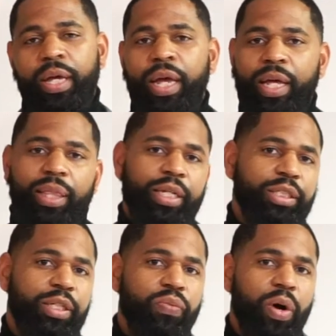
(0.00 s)
and let's
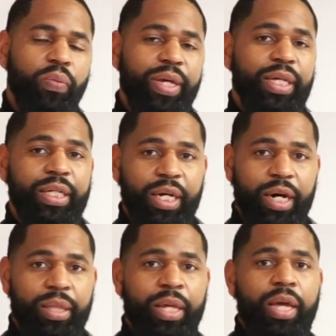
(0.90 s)
see what we can
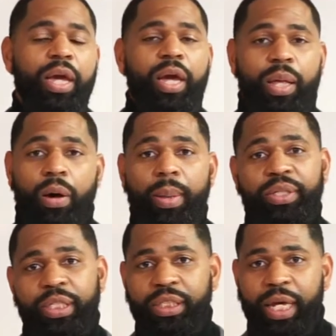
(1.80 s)
cut in order
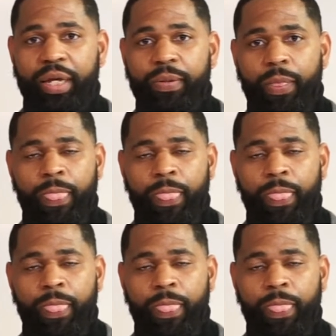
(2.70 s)
to save.